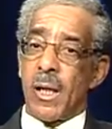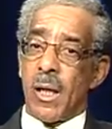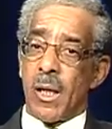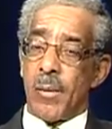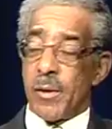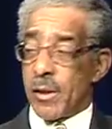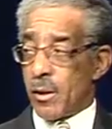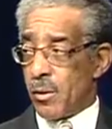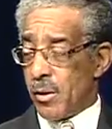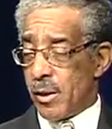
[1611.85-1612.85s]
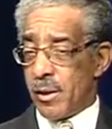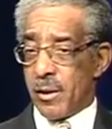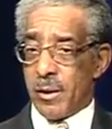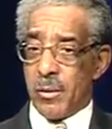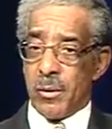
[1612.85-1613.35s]
It's still a good
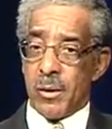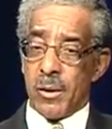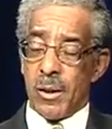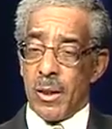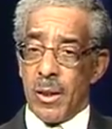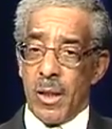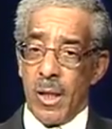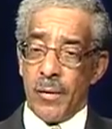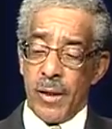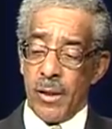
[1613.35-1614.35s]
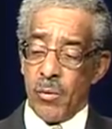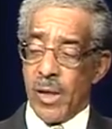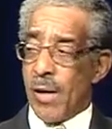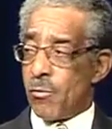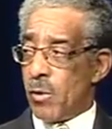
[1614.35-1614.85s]
institution. And then we
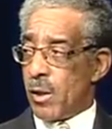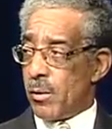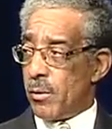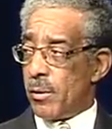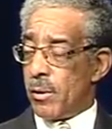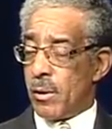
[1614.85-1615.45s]
have Rutgers.